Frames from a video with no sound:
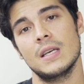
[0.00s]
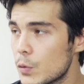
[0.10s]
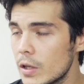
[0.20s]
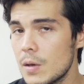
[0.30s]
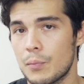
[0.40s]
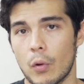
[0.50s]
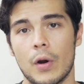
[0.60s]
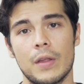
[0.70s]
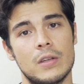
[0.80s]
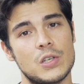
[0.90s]
It's really
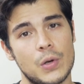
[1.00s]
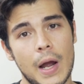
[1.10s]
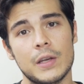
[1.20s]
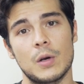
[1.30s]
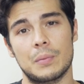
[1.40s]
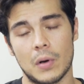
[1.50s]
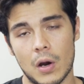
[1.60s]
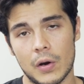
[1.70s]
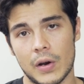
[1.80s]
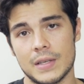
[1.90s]
important to track your
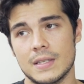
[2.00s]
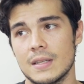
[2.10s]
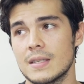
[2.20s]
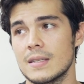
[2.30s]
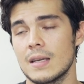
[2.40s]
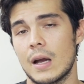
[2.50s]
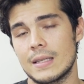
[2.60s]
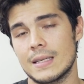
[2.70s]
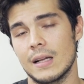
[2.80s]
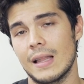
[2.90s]
progress, and this is what I
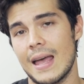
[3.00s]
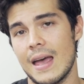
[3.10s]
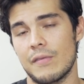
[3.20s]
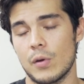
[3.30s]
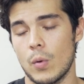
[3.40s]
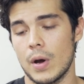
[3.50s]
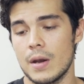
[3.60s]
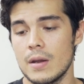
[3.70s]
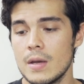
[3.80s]
tell everyone.